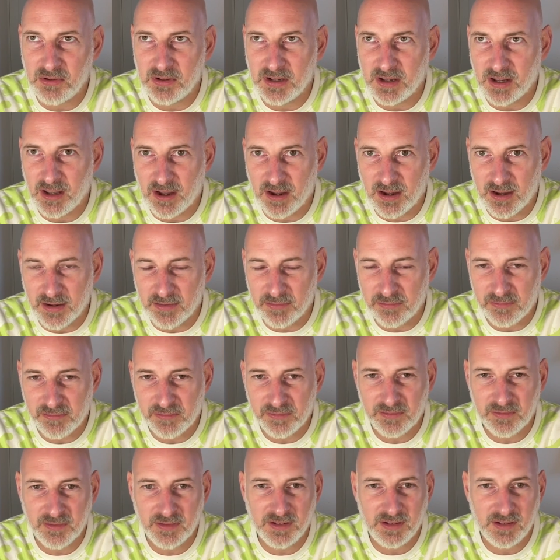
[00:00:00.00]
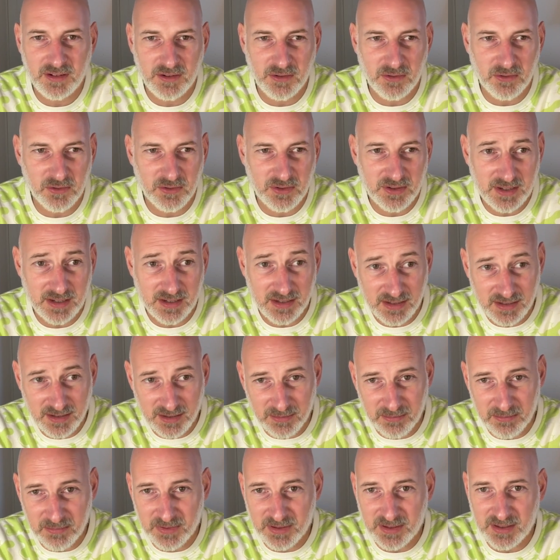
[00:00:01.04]
life, your
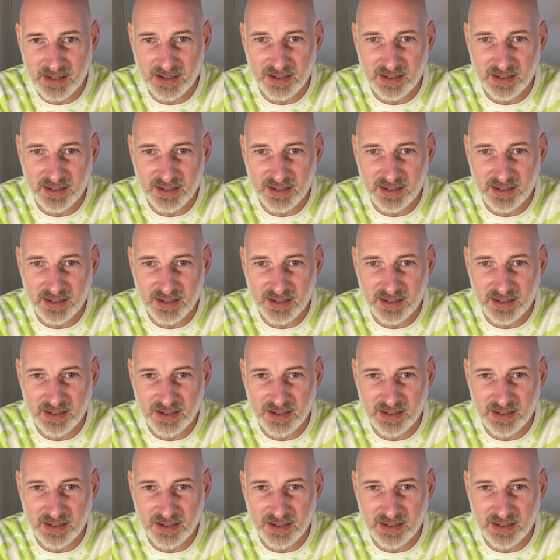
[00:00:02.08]
systems,